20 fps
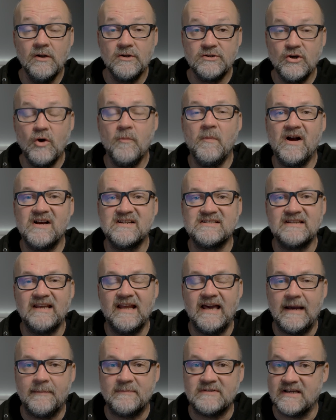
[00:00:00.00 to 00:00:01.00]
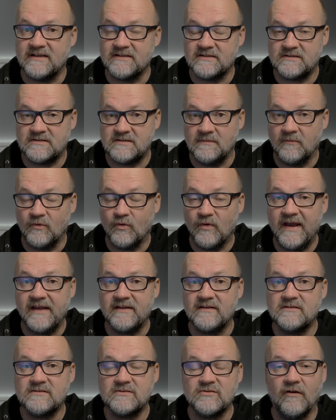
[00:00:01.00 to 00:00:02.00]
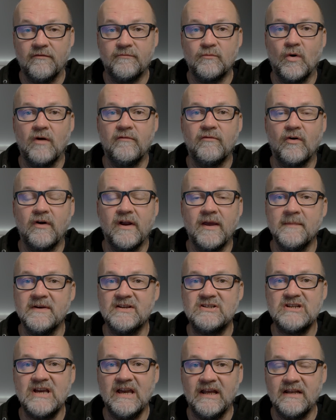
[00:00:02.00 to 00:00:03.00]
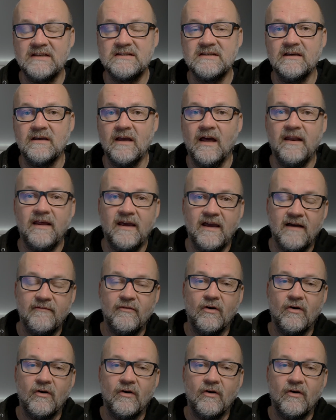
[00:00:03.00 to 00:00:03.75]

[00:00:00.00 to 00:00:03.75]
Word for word: Topaz Labs has some great software for image editing, and they have a